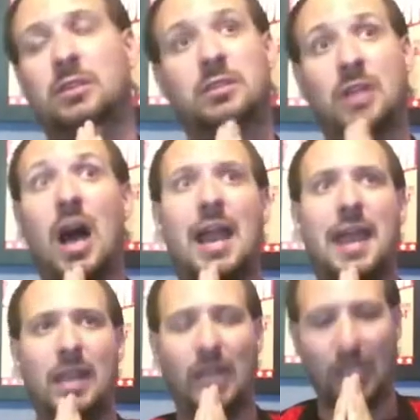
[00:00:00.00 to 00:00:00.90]
God,
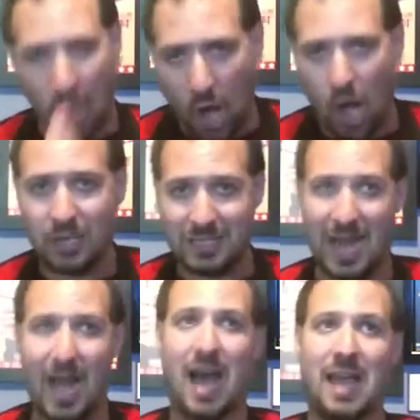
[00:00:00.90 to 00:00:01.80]
a long
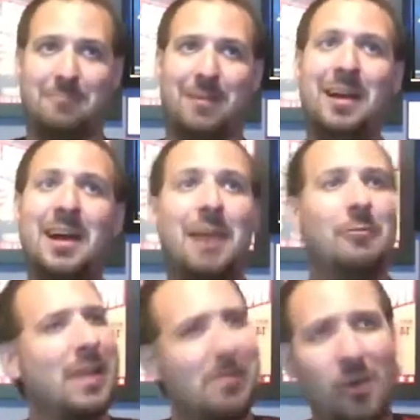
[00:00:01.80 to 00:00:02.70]
time.
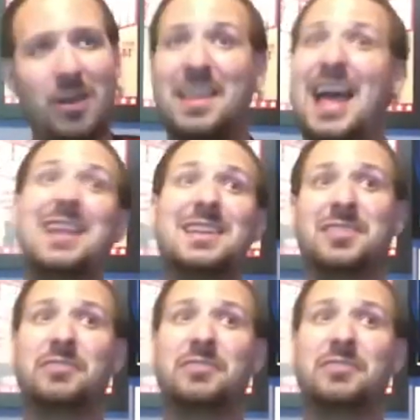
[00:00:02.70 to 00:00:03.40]
We'll get more into that into the